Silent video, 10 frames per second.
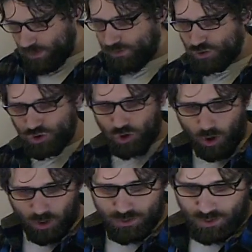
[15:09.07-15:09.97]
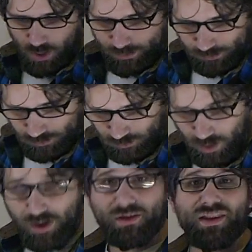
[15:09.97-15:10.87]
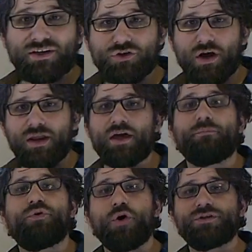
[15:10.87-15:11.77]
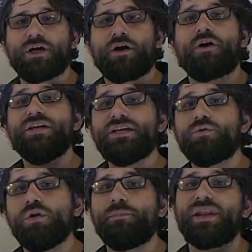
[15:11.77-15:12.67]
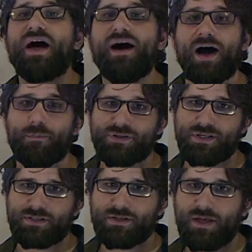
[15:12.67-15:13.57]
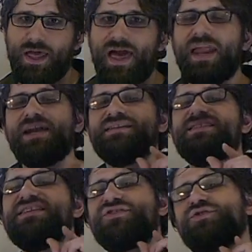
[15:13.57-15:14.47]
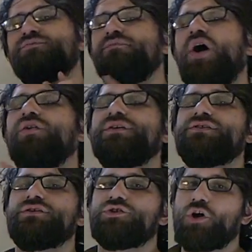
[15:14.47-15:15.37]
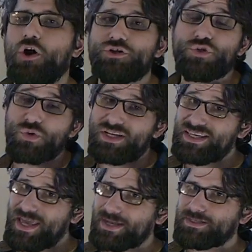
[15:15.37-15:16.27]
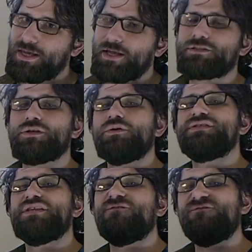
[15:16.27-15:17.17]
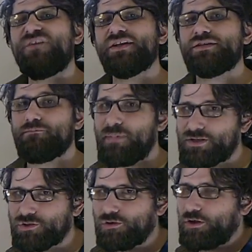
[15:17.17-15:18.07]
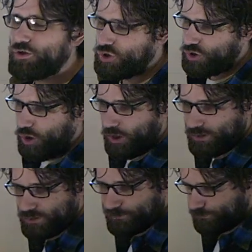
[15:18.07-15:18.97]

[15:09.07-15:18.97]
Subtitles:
The charge on an electron and a proton are equal but opposite, and it is the smallest charge you can get. It's known as the fundamental charge.